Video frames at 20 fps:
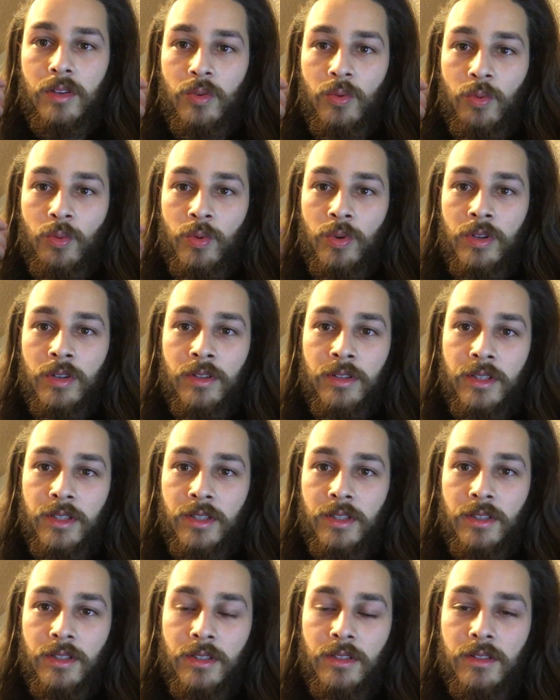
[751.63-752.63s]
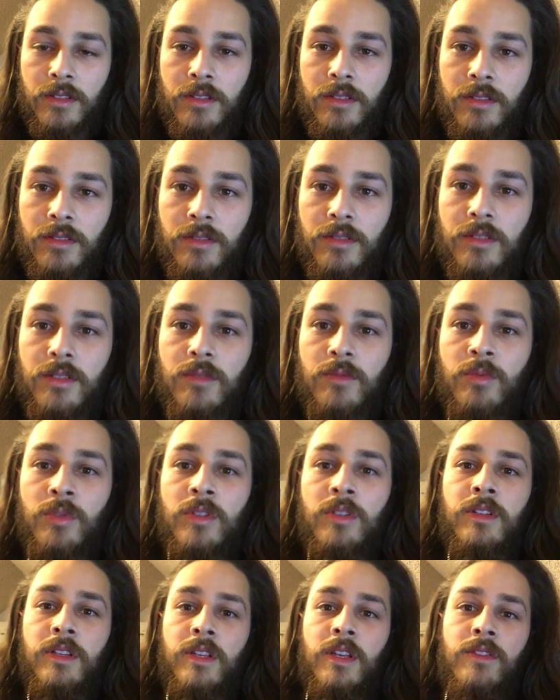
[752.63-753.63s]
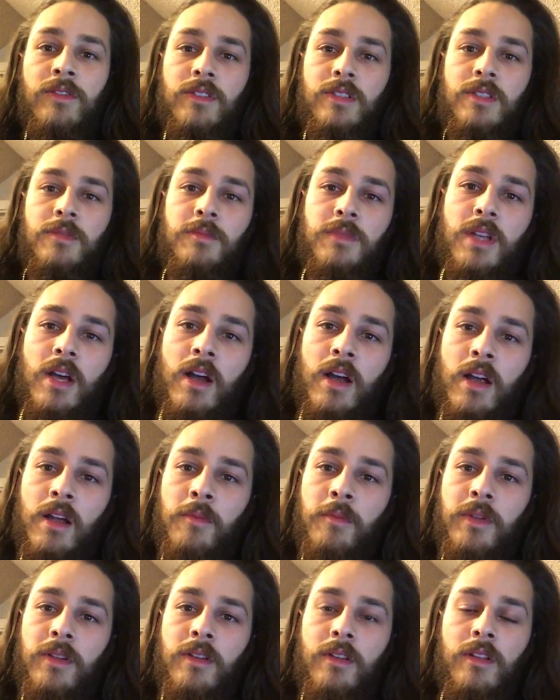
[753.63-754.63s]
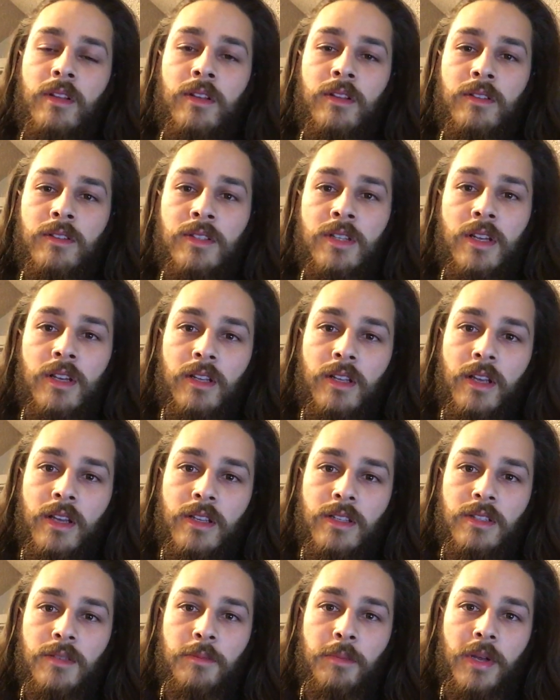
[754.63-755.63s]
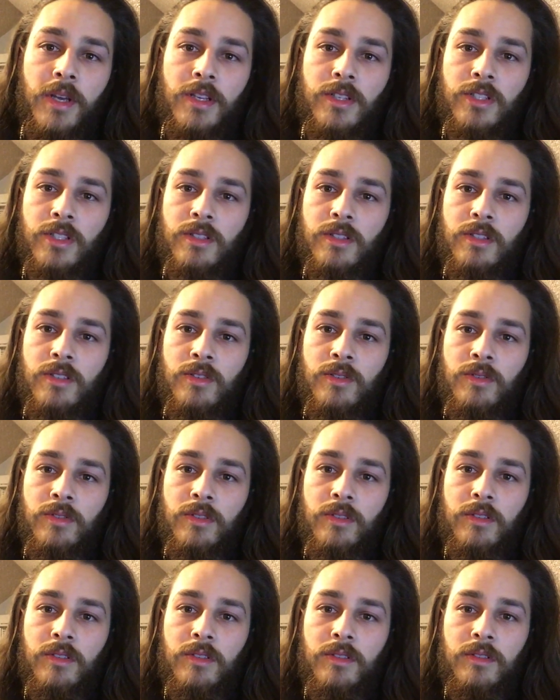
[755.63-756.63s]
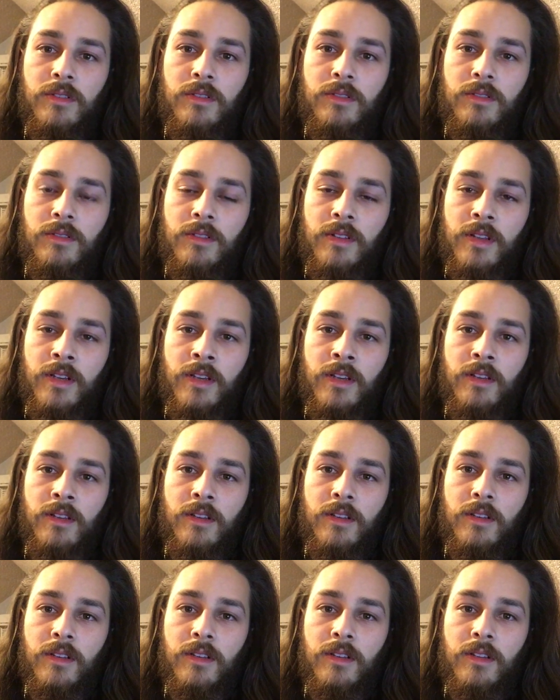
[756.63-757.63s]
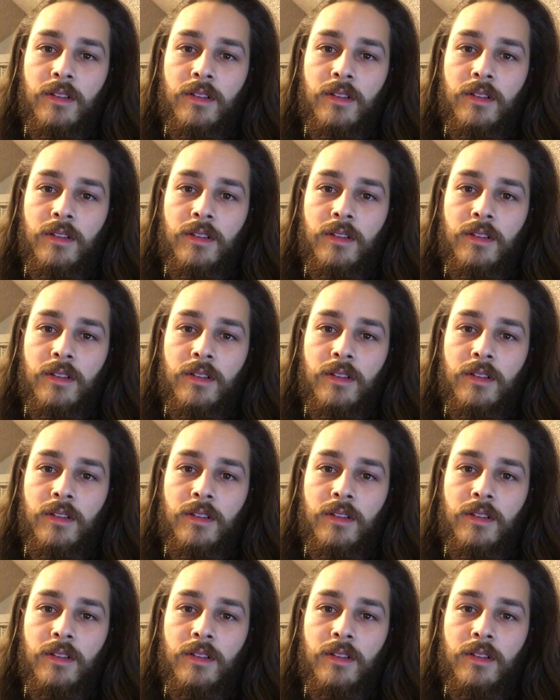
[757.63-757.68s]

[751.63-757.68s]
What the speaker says: really, really give it some time and dedicate some patience to it. And